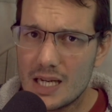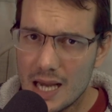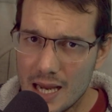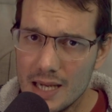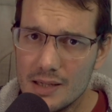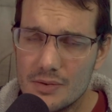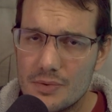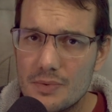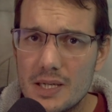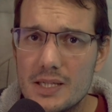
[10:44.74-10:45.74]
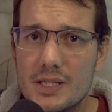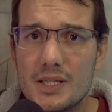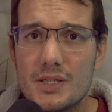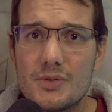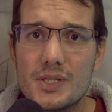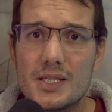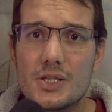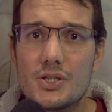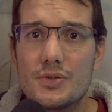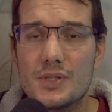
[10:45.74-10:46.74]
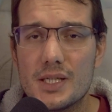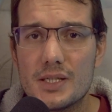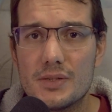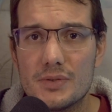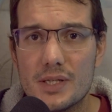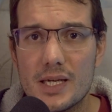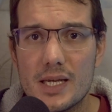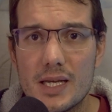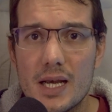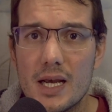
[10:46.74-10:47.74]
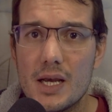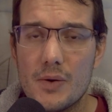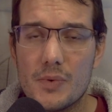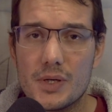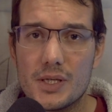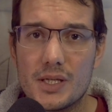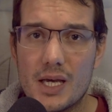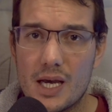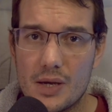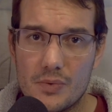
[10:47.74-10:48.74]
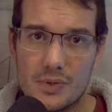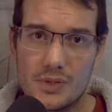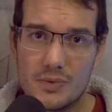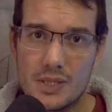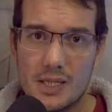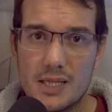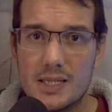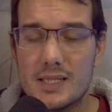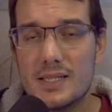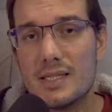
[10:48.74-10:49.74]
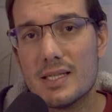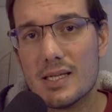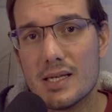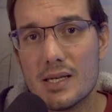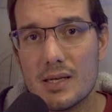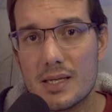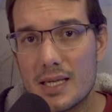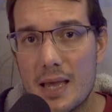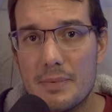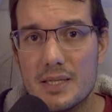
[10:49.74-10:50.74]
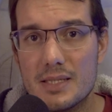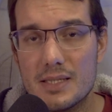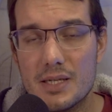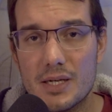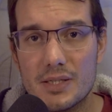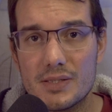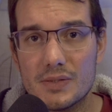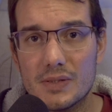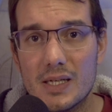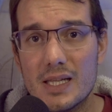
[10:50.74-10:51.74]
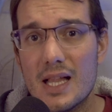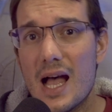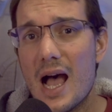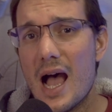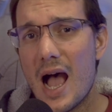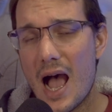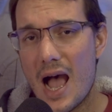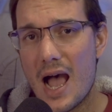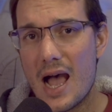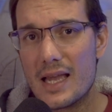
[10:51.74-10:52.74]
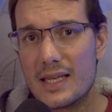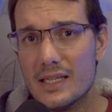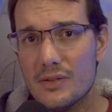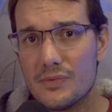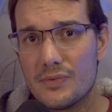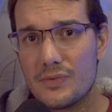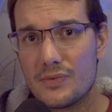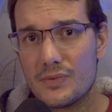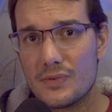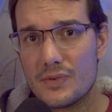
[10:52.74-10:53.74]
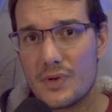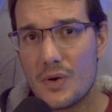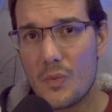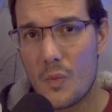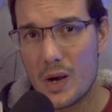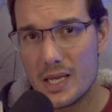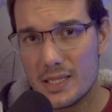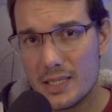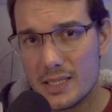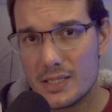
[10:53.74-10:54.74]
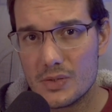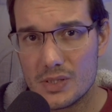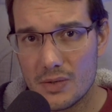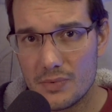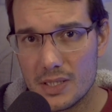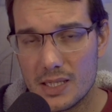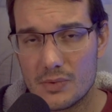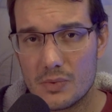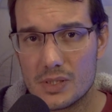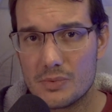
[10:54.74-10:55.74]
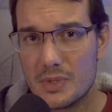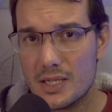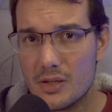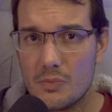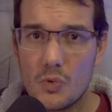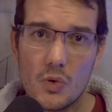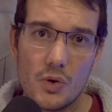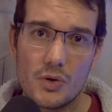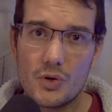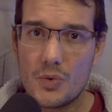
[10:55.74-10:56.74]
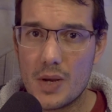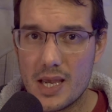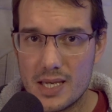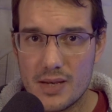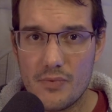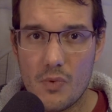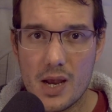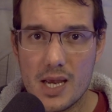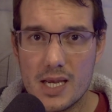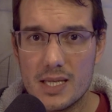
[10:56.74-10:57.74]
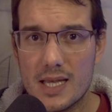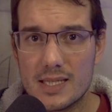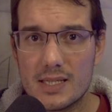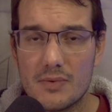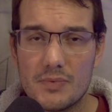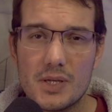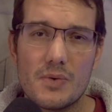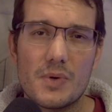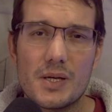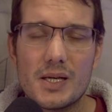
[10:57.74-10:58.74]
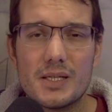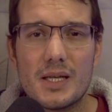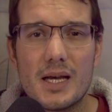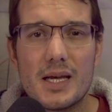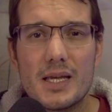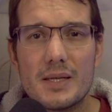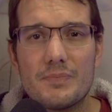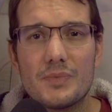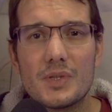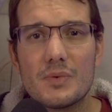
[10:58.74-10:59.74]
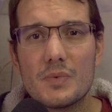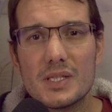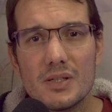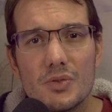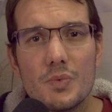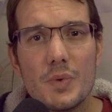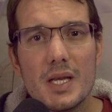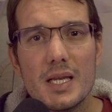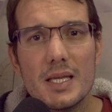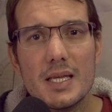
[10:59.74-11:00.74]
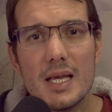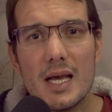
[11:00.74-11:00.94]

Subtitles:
I had a really interesting shooting today when I was looking at these cabins there. So I kind of went into something that was a little more a creative way. That's something where I wasn't really